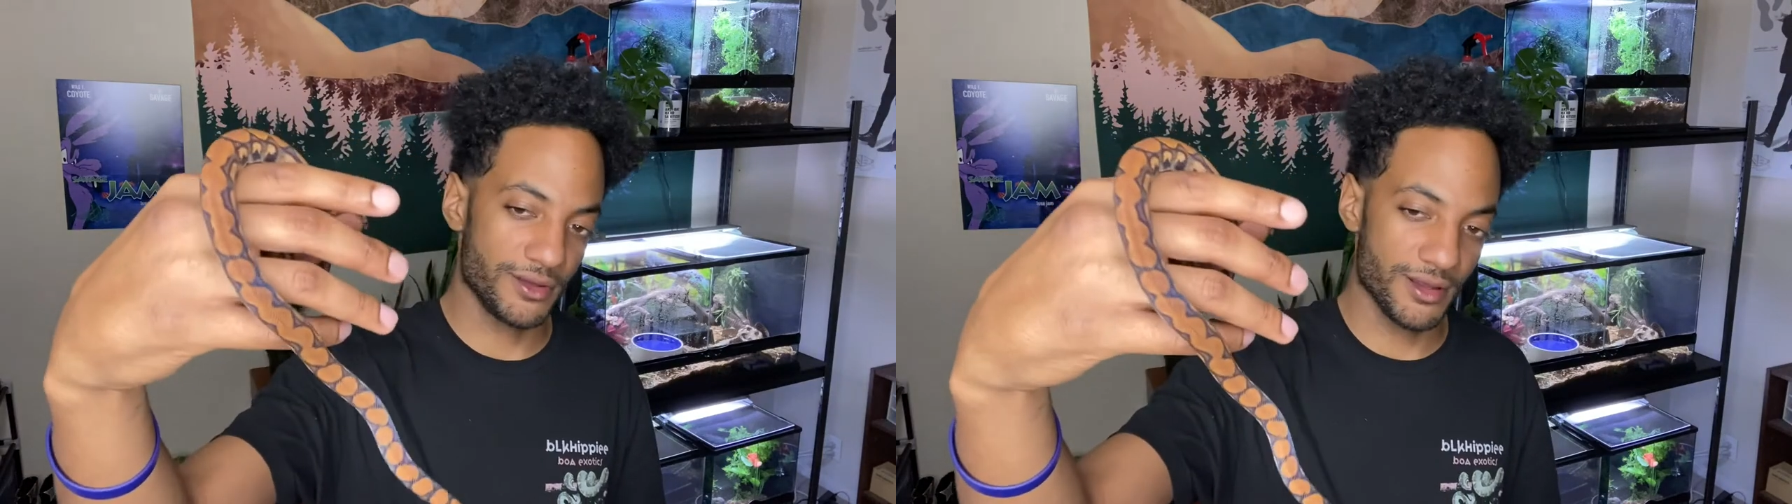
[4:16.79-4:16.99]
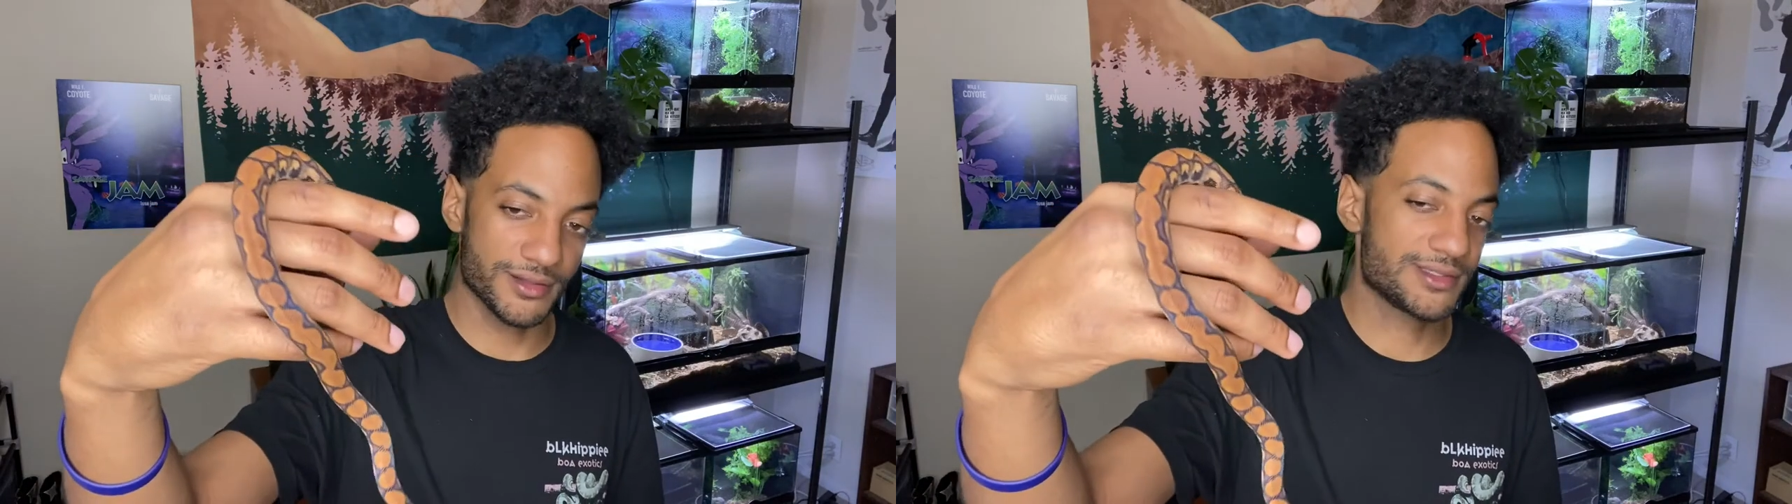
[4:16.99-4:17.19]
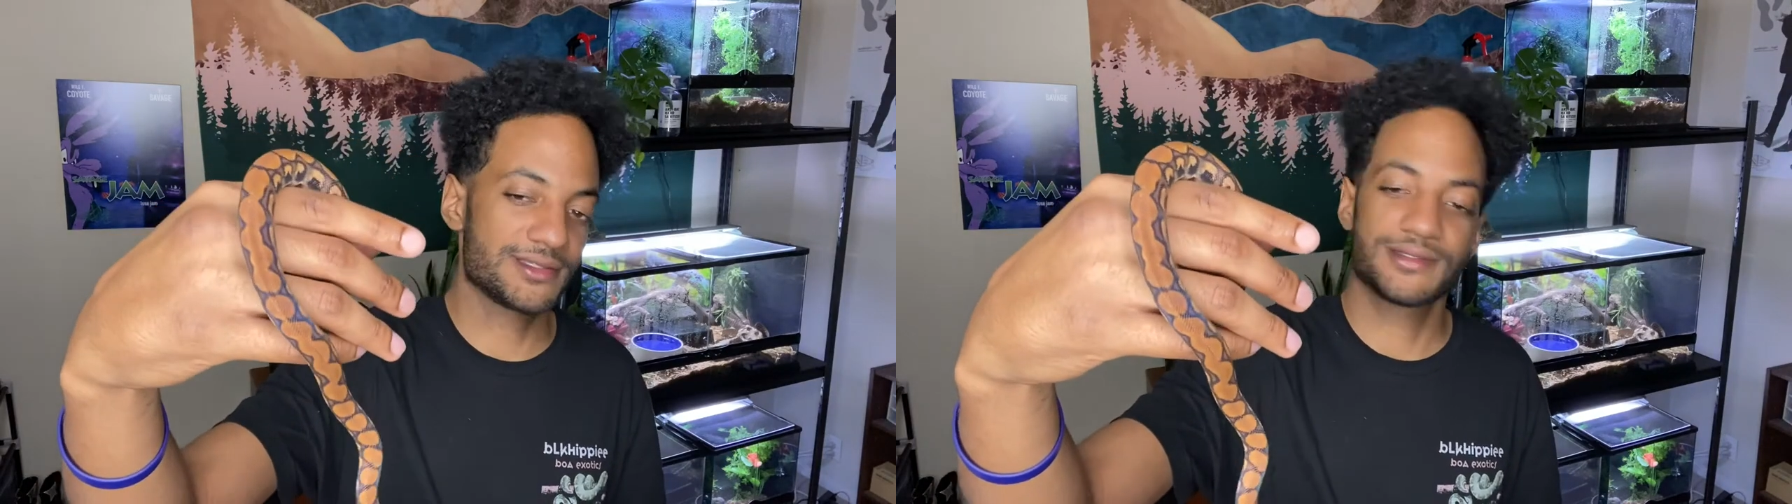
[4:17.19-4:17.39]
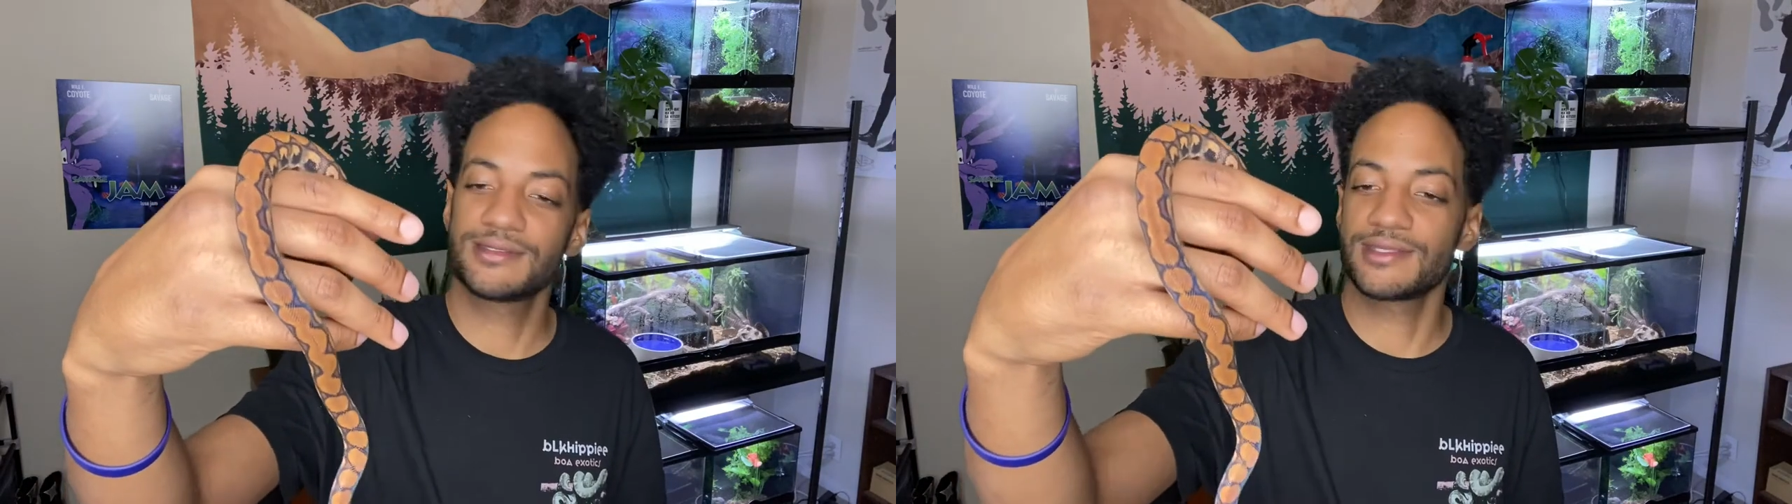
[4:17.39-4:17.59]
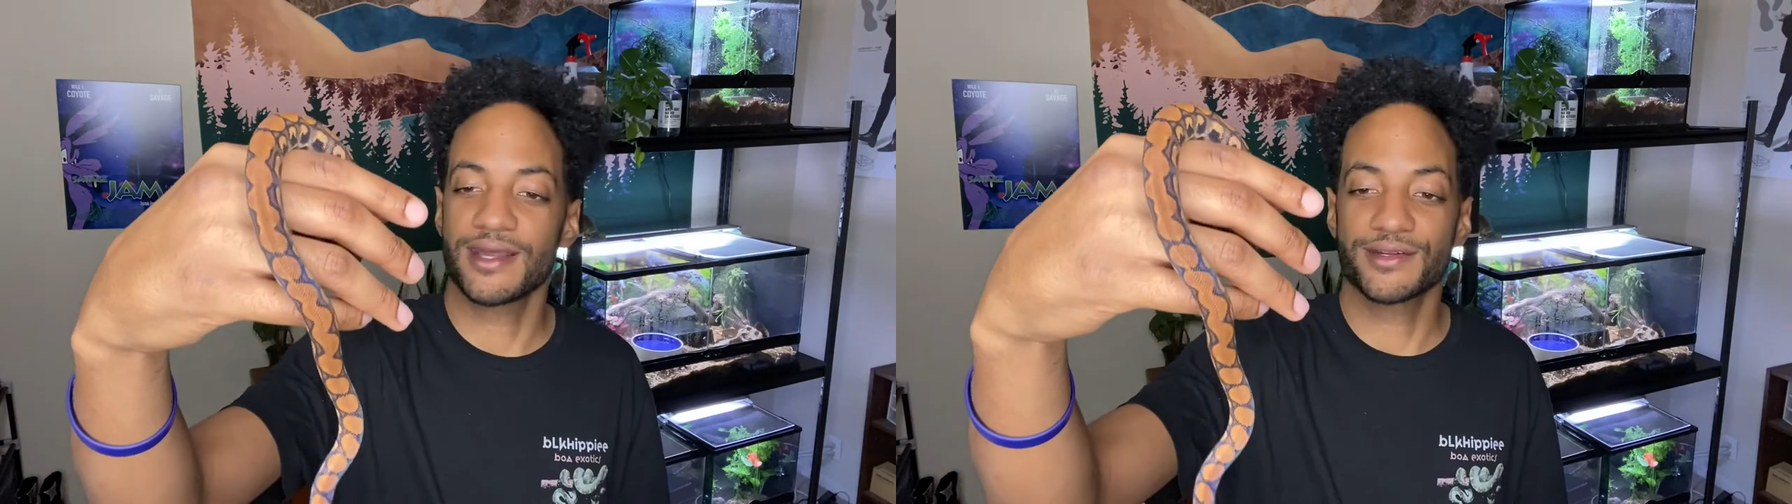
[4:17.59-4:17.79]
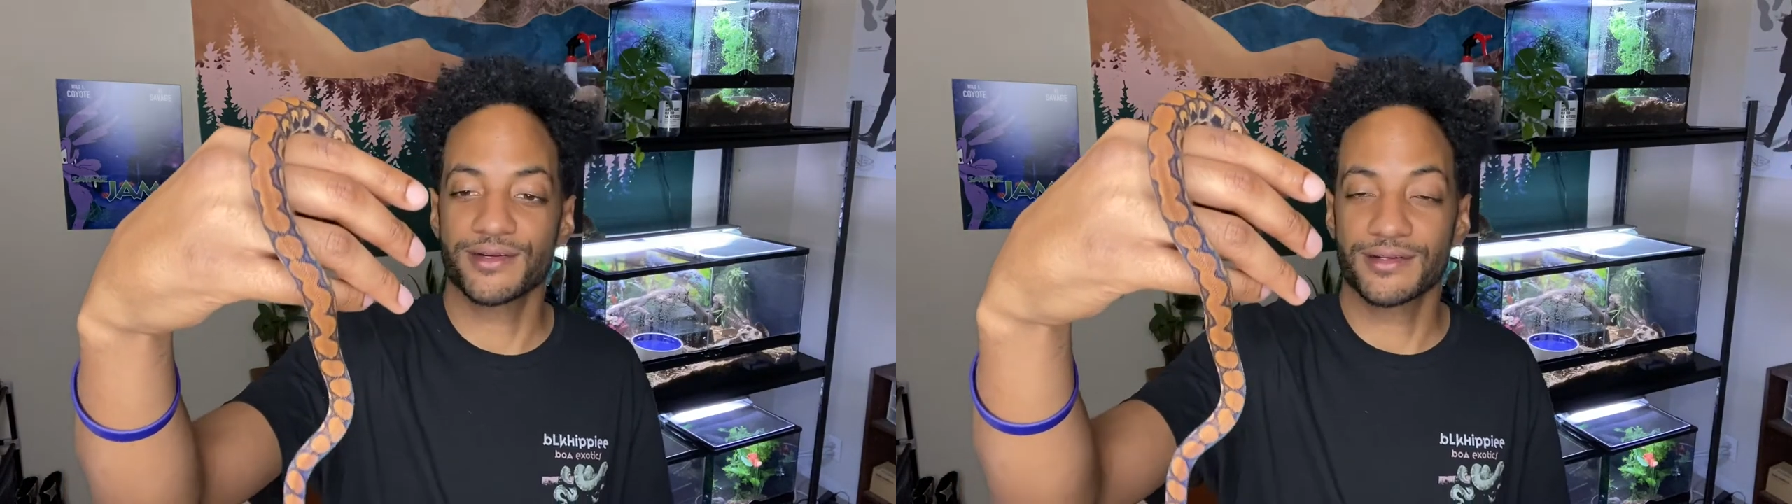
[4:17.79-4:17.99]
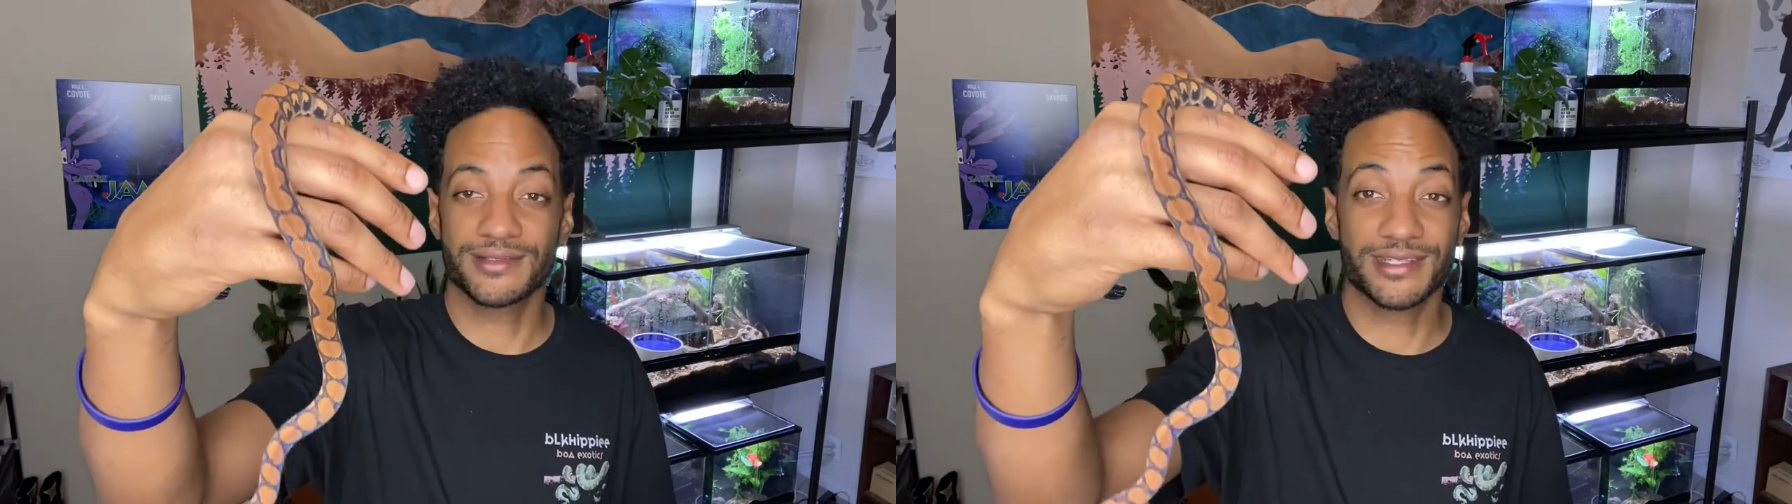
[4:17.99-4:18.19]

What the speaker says: a standard